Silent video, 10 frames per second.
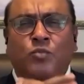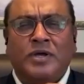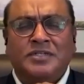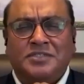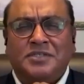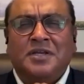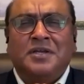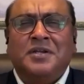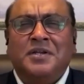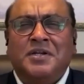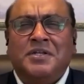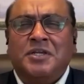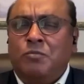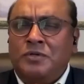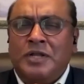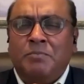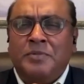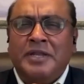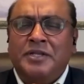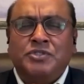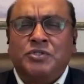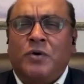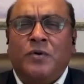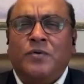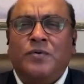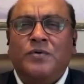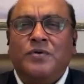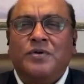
ones. There will not be any sorrow.